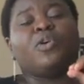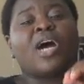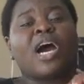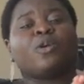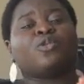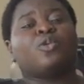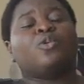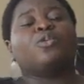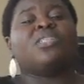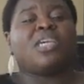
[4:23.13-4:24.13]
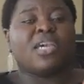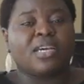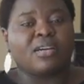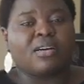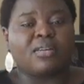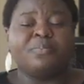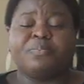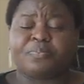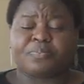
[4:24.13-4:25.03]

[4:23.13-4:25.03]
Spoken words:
your household income